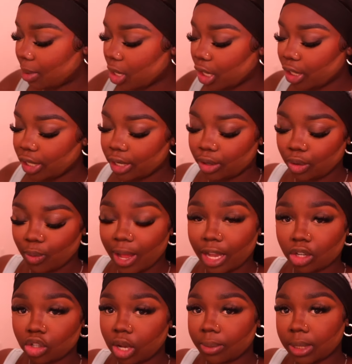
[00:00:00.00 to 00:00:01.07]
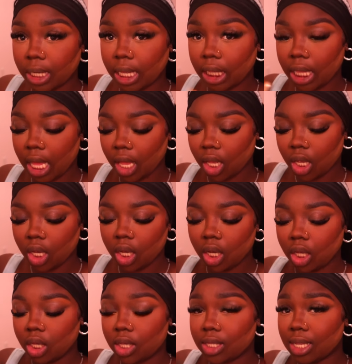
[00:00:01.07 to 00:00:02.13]
color. I don't know why I dropped it like that.
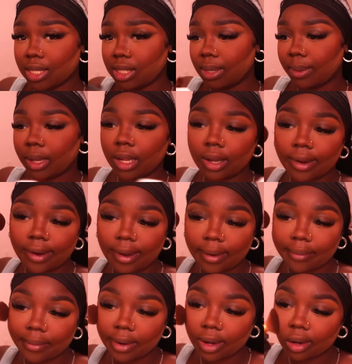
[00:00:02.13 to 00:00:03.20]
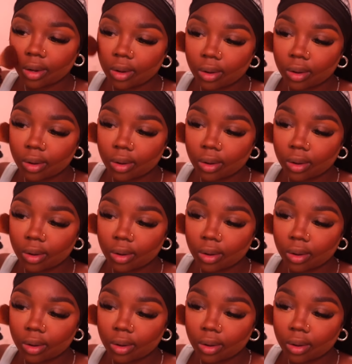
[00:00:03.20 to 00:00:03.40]
Use that same color and we're